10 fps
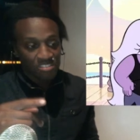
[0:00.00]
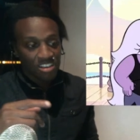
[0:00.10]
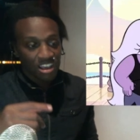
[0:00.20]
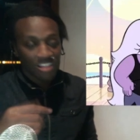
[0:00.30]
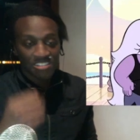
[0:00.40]

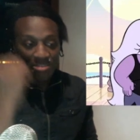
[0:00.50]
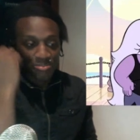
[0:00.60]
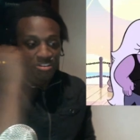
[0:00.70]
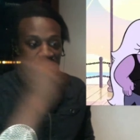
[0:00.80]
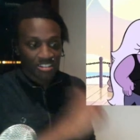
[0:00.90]
I like that
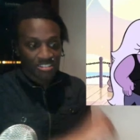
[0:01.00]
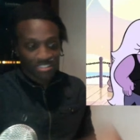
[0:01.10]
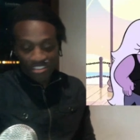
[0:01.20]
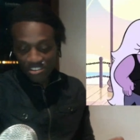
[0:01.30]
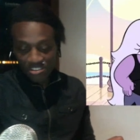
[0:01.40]
Peridot
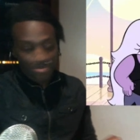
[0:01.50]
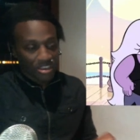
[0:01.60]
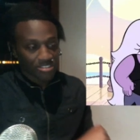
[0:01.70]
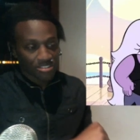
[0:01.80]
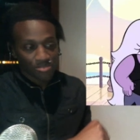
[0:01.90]
looked like she
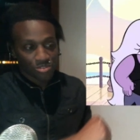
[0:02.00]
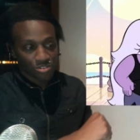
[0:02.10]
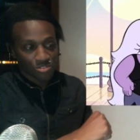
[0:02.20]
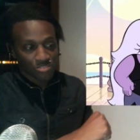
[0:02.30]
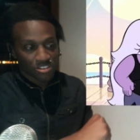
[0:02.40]
made some sort
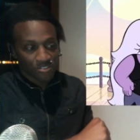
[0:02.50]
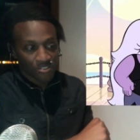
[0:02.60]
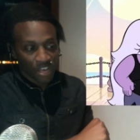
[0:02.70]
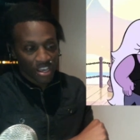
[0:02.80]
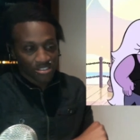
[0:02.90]
of
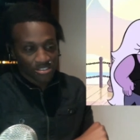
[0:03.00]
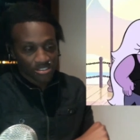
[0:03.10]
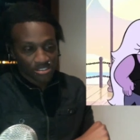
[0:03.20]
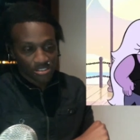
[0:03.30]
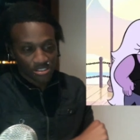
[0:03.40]

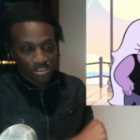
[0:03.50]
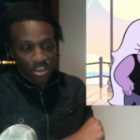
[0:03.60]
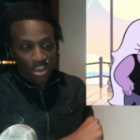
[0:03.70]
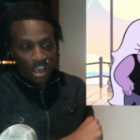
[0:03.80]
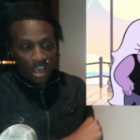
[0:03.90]
device.
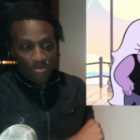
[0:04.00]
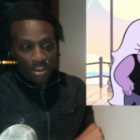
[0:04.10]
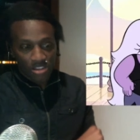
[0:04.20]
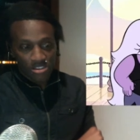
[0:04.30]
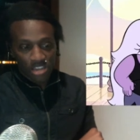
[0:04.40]
I'm
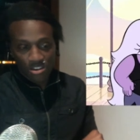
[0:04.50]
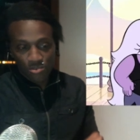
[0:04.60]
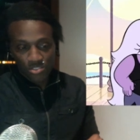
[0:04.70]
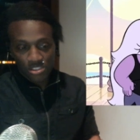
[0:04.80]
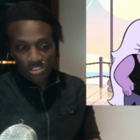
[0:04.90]
not, I
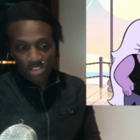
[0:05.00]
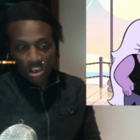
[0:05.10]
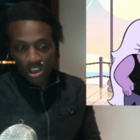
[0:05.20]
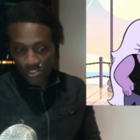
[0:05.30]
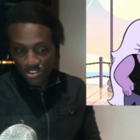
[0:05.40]
don't think that's
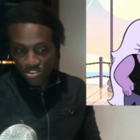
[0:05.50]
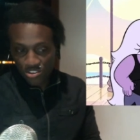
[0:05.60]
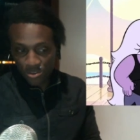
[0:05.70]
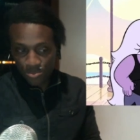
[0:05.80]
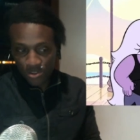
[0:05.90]
on the
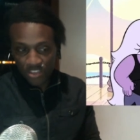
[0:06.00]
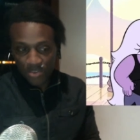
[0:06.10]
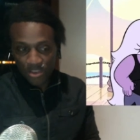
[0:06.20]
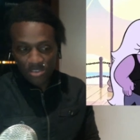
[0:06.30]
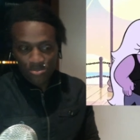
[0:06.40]
ship, but they
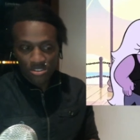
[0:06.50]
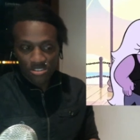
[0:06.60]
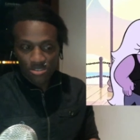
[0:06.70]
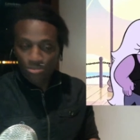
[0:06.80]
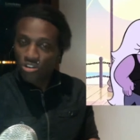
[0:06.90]
might be
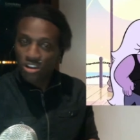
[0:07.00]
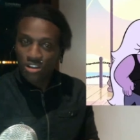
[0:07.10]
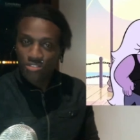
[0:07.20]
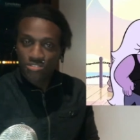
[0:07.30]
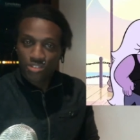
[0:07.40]
somewhere
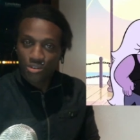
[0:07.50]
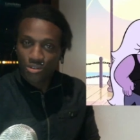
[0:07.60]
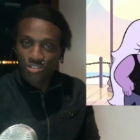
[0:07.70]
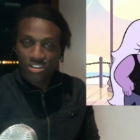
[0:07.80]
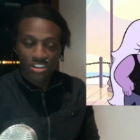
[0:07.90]
else.
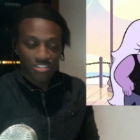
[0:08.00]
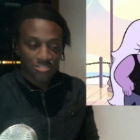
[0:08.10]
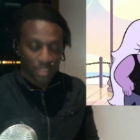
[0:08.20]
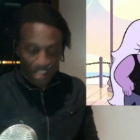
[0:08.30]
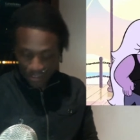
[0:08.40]
So she
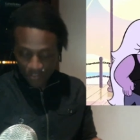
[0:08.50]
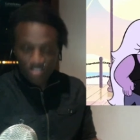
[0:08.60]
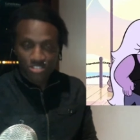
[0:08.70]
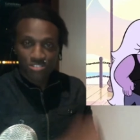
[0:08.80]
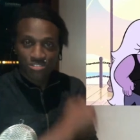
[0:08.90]
might have a
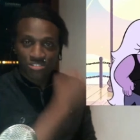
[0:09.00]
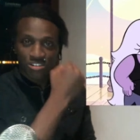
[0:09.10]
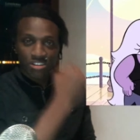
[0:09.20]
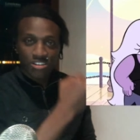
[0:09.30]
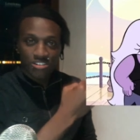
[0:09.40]
little,
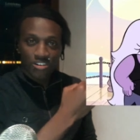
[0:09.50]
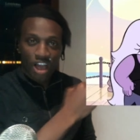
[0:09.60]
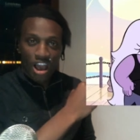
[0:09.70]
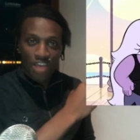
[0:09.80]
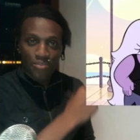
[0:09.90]
you know,
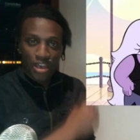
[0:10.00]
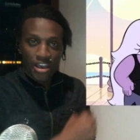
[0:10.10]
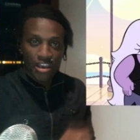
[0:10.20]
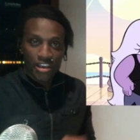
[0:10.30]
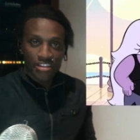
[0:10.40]

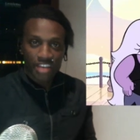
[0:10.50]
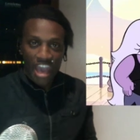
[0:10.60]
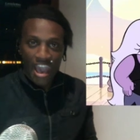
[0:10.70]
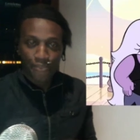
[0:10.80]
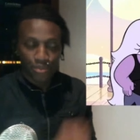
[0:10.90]
iPad,
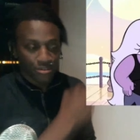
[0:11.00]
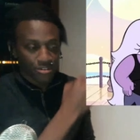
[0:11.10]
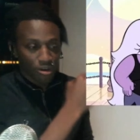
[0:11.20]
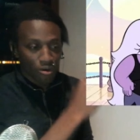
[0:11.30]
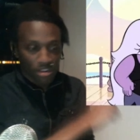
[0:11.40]
Apple
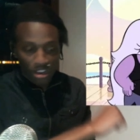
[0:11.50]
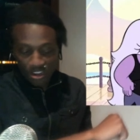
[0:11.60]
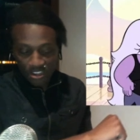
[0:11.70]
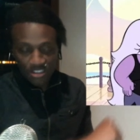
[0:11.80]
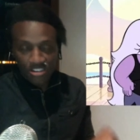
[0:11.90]
going
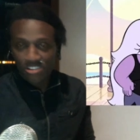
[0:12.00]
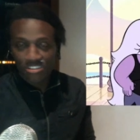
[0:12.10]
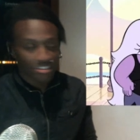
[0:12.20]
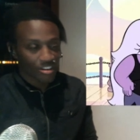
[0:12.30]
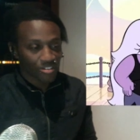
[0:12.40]
on here,
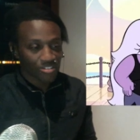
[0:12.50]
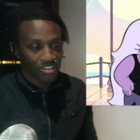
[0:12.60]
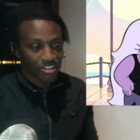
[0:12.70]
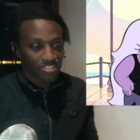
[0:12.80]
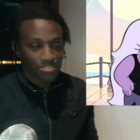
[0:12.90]
you know,
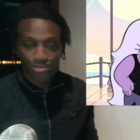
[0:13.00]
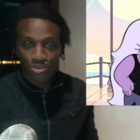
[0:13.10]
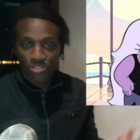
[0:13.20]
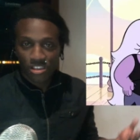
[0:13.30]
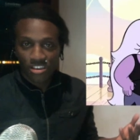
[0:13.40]
some
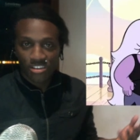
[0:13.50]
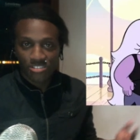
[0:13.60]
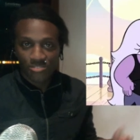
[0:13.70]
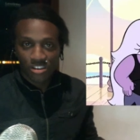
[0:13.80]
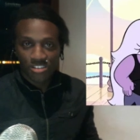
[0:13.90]
bootleg
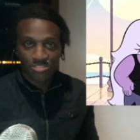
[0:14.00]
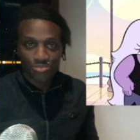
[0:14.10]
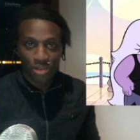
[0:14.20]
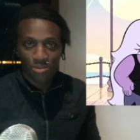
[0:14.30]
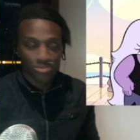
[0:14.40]
device
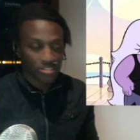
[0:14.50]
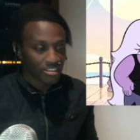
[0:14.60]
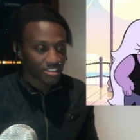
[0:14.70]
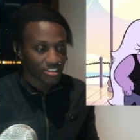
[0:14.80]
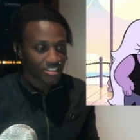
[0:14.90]
probably.